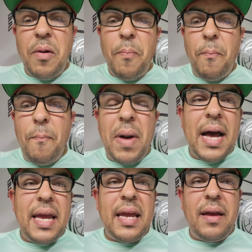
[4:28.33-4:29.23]

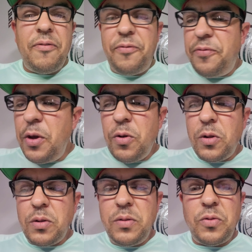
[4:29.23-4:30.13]
my
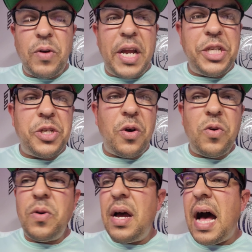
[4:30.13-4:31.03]
fuel ratio